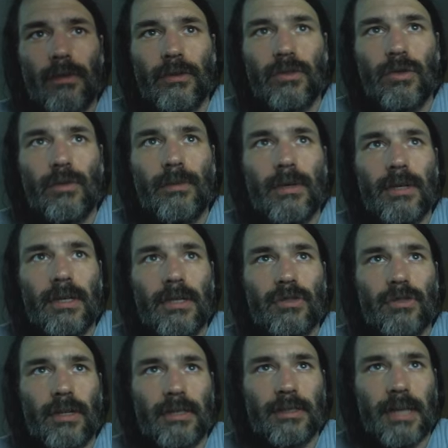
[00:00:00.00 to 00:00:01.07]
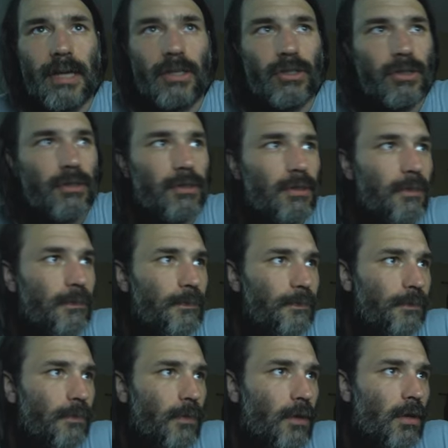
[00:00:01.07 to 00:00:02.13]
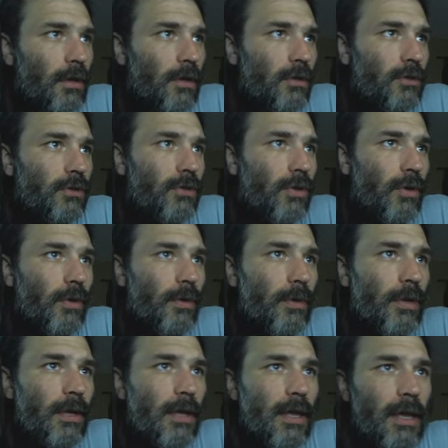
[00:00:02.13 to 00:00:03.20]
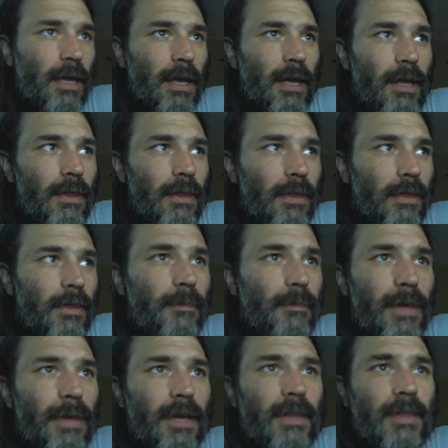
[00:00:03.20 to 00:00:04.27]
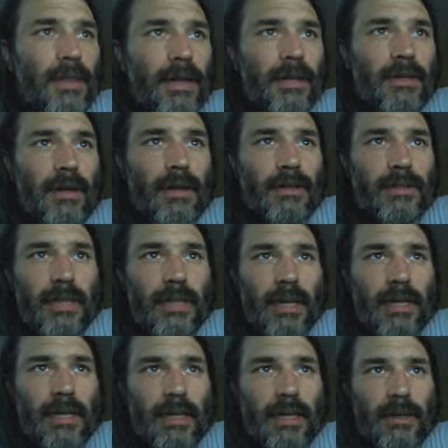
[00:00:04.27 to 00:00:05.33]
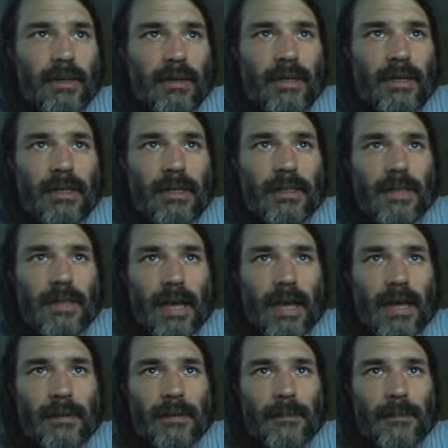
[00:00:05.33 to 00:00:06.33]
2 million transactions. So the big thing to understand here is that